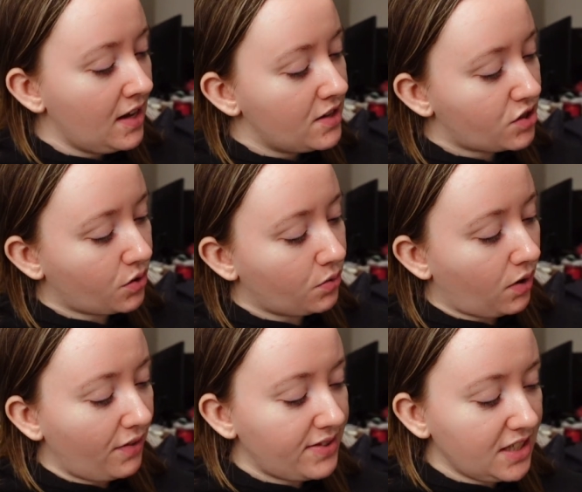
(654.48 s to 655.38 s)
So
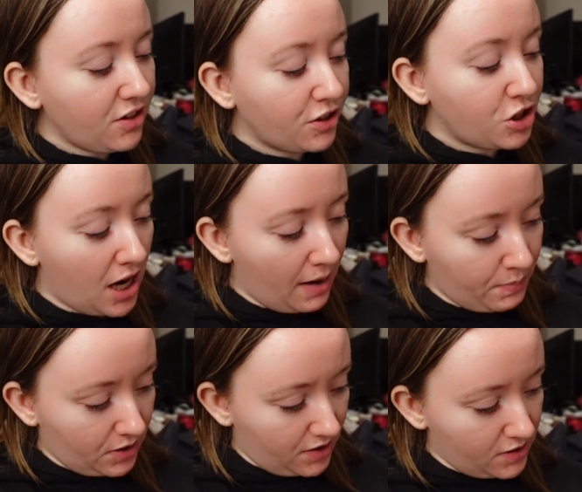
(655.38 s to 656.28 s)
obviously there are
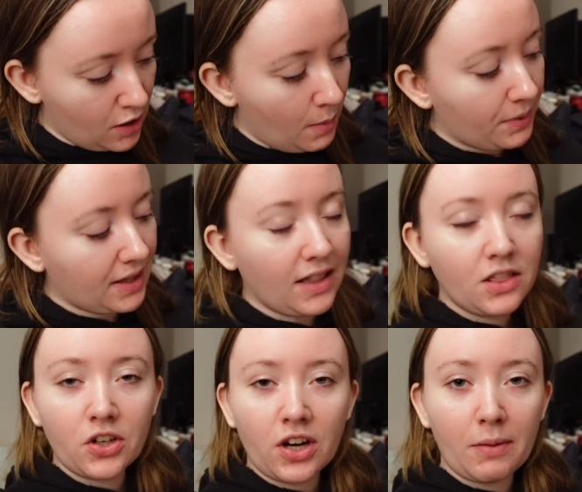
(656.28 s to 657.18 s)
chapters, but then
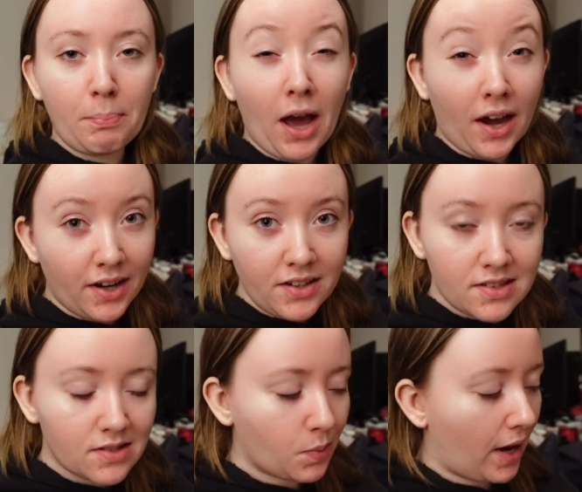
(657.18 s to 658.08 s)
there are
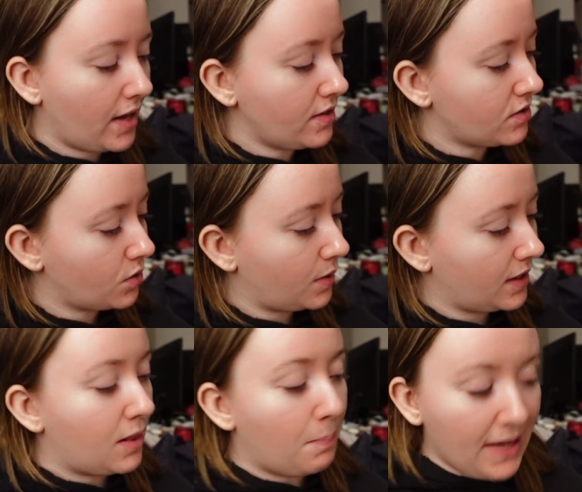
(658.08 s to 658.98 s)
parts as well. So
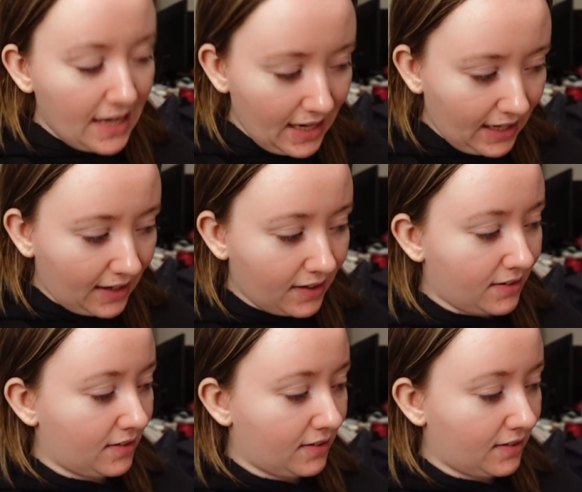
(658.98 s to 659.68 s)
at the beginning,